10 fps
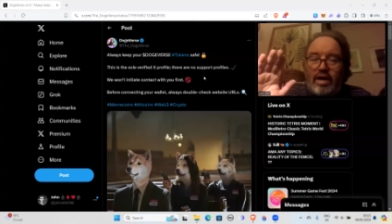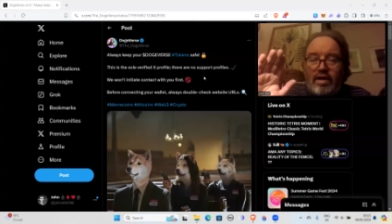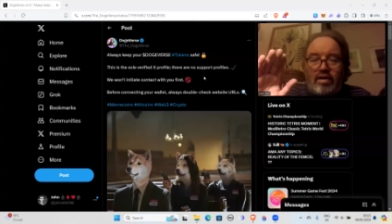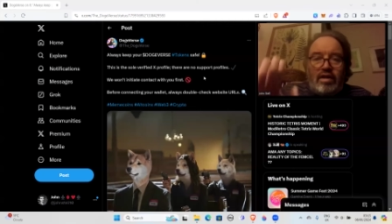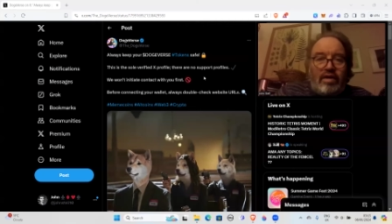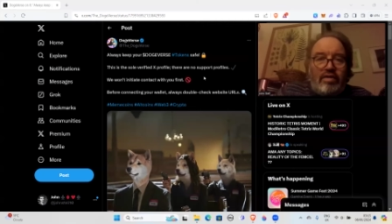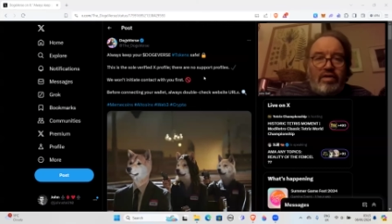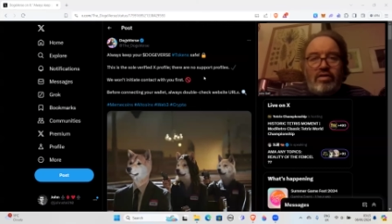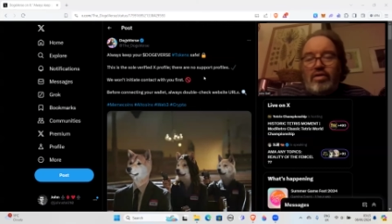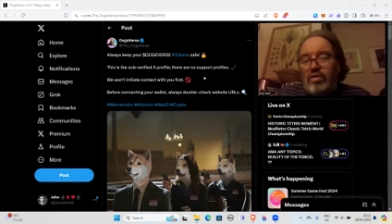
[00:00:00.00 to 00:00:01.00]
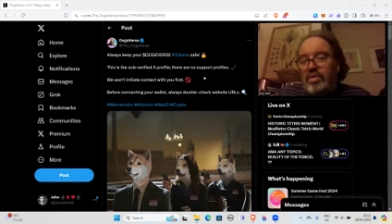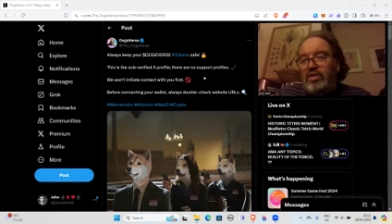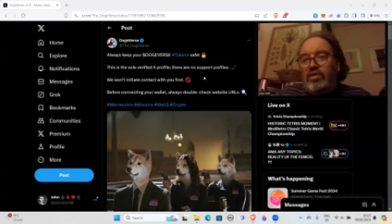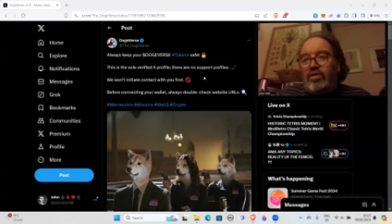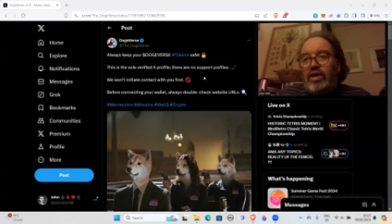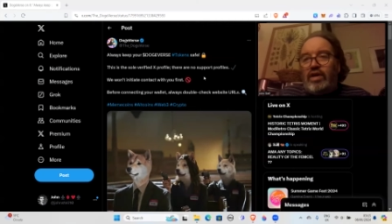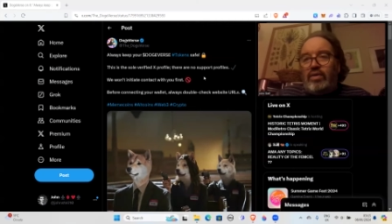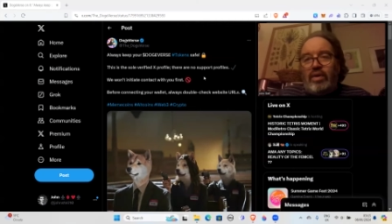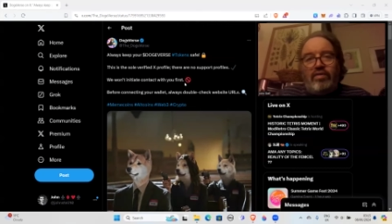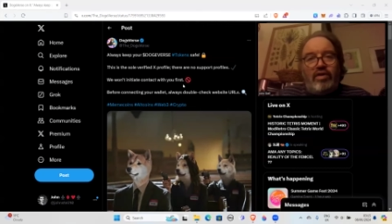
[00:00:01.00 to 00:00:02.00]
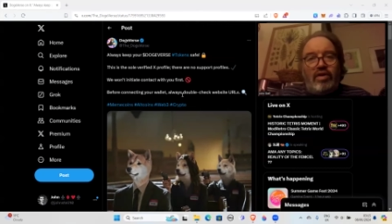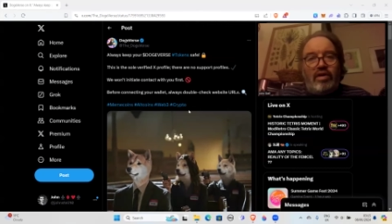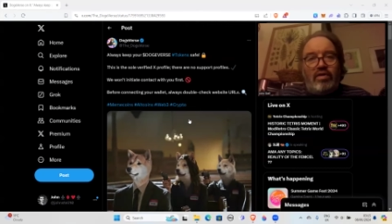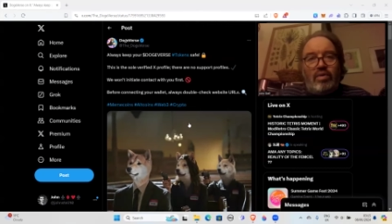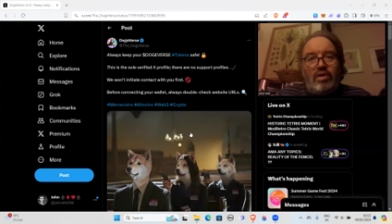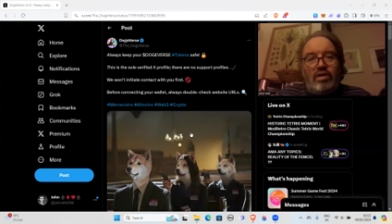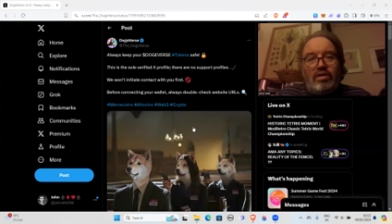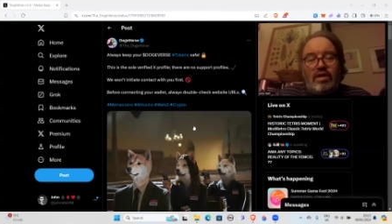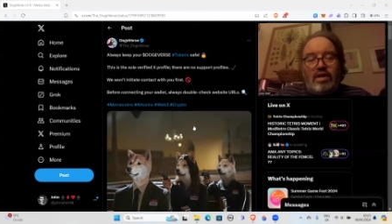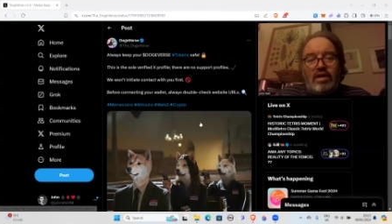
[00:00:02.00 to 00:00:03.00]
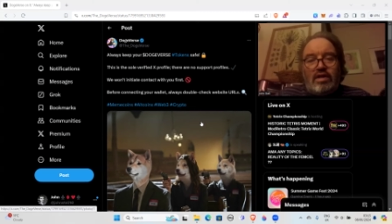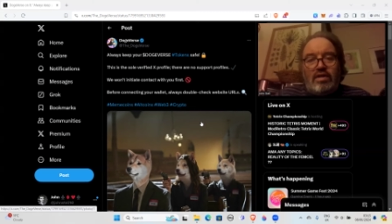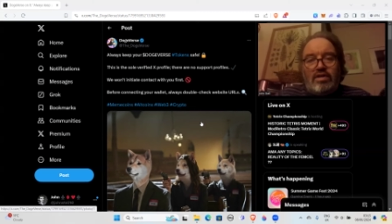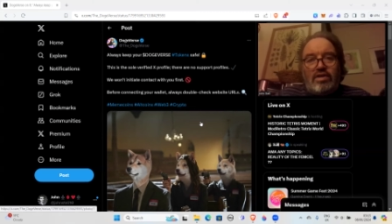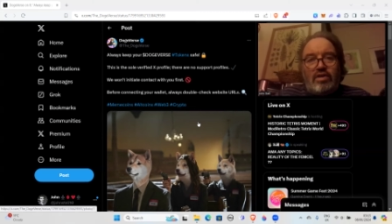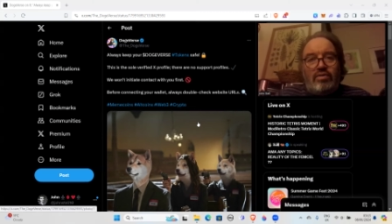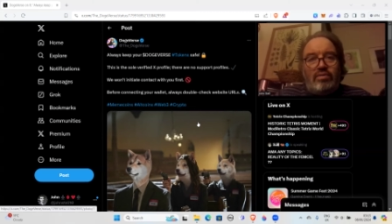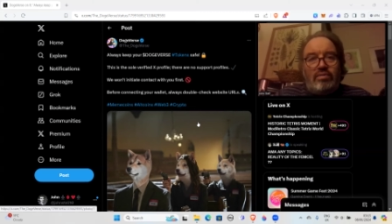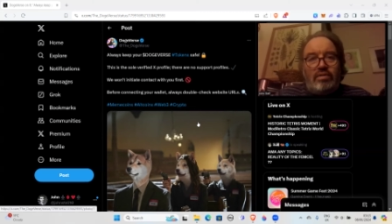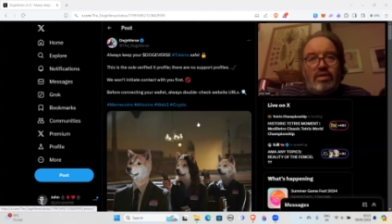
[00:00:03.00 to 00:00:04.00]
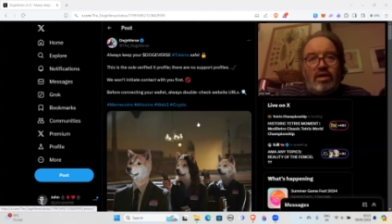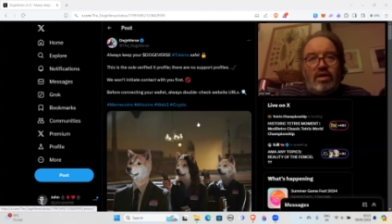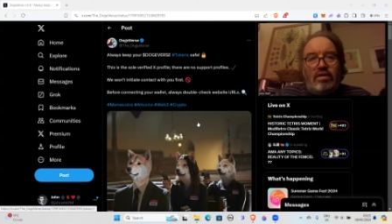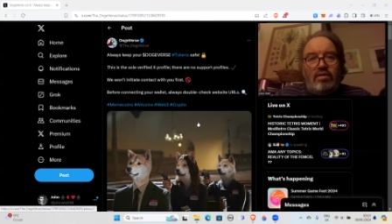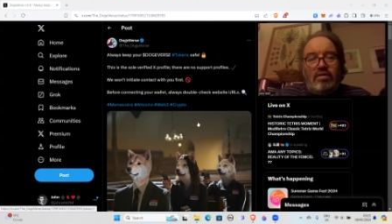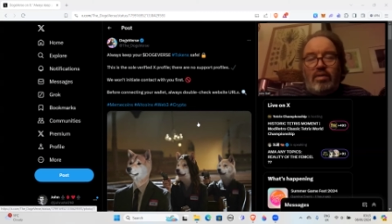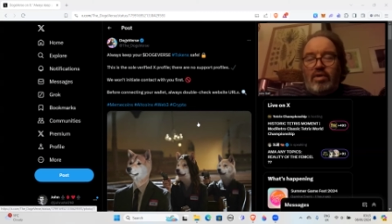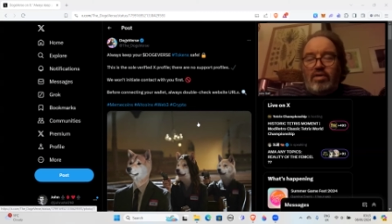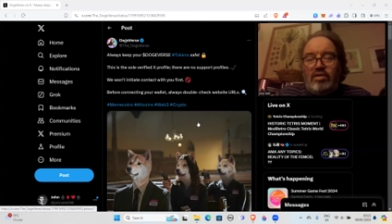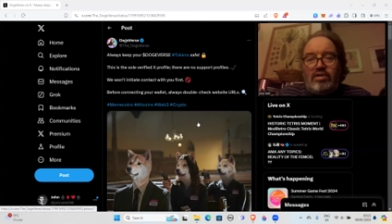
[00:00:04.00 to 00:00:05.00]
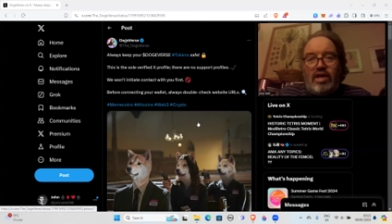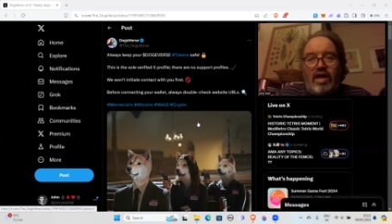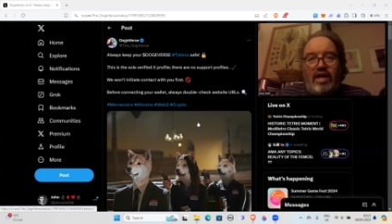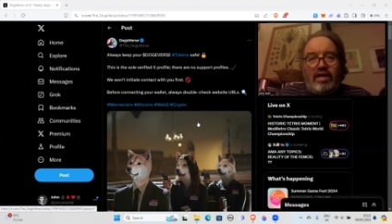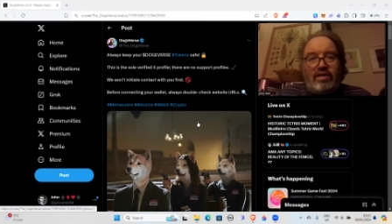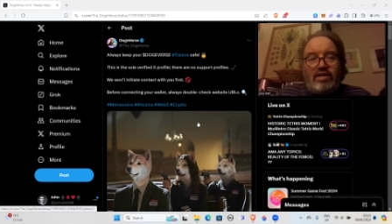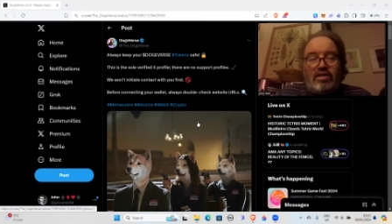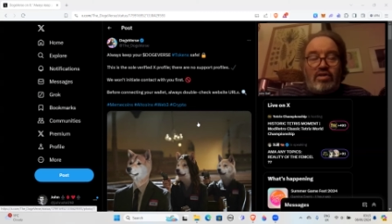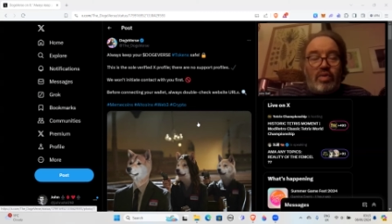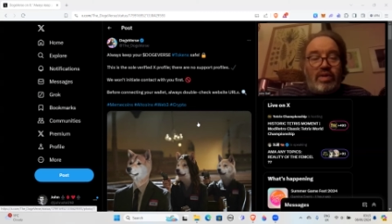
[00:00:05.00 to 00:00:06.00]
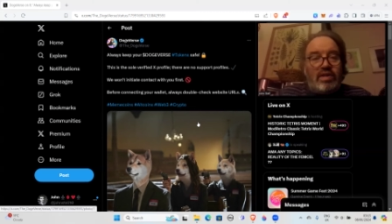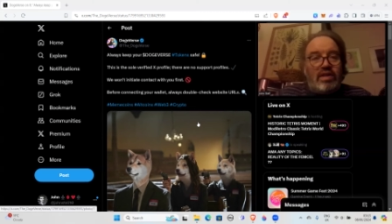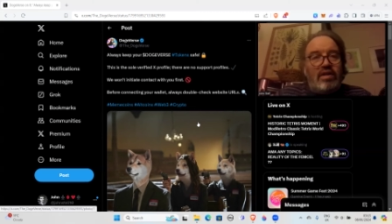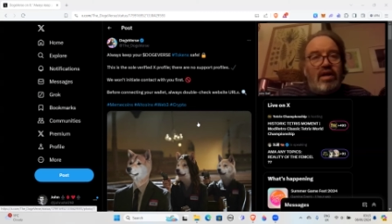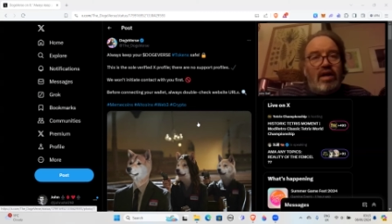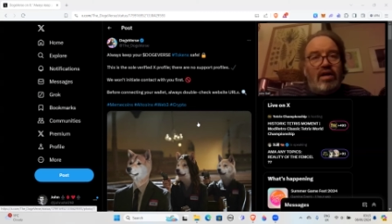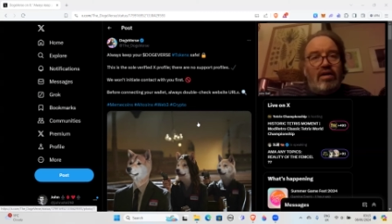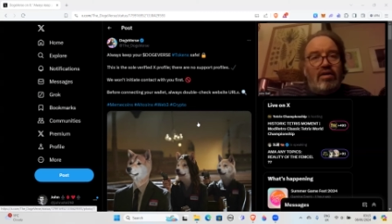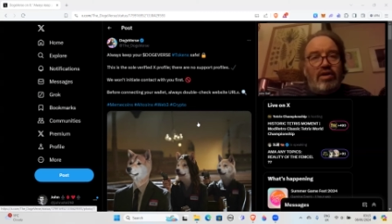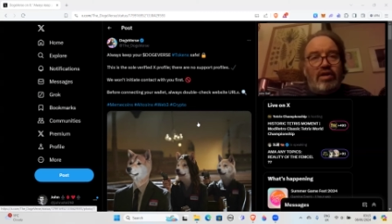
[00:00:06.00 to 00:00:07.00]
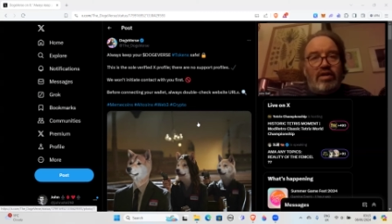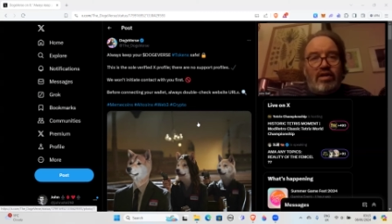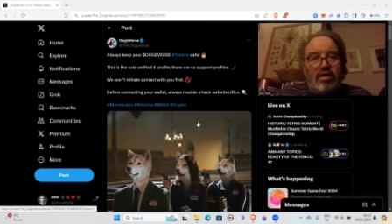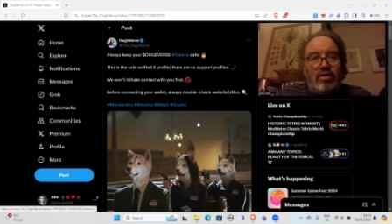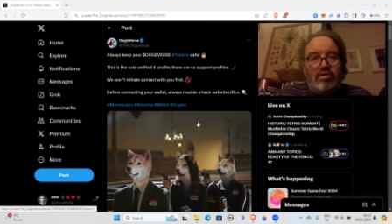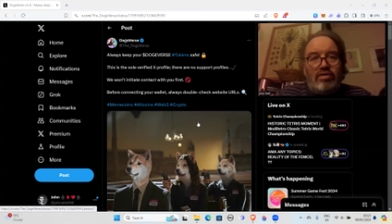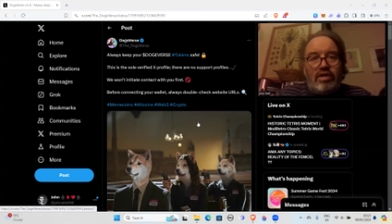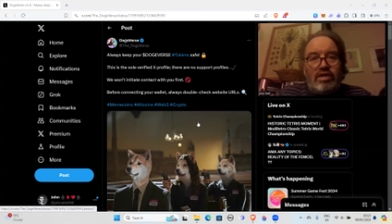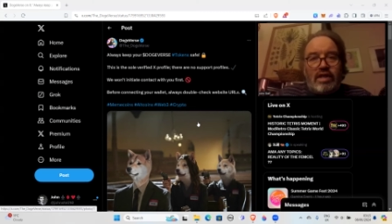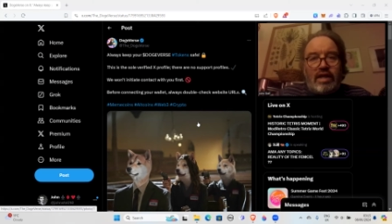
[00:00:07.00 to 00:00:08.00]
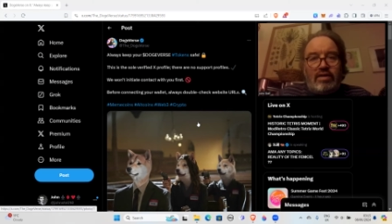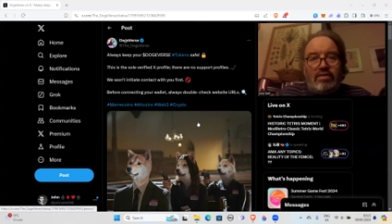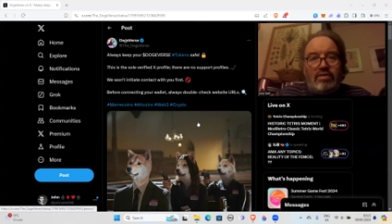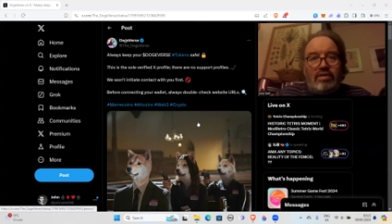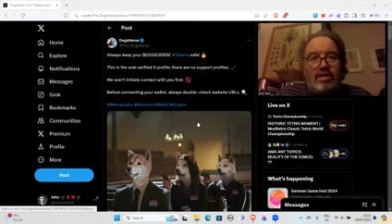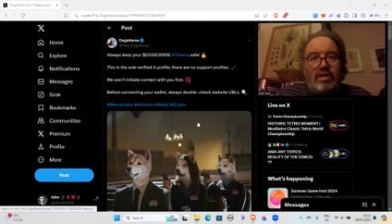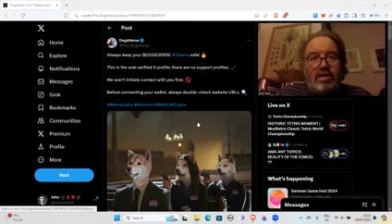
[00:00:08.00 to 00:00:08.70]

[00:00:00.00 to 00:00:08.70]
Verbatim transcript: Hi all, how you doing? Hope you're doing great wherever you are in the world. So um, I'm on X or Twitter, uh, looking at the Dogeverse account,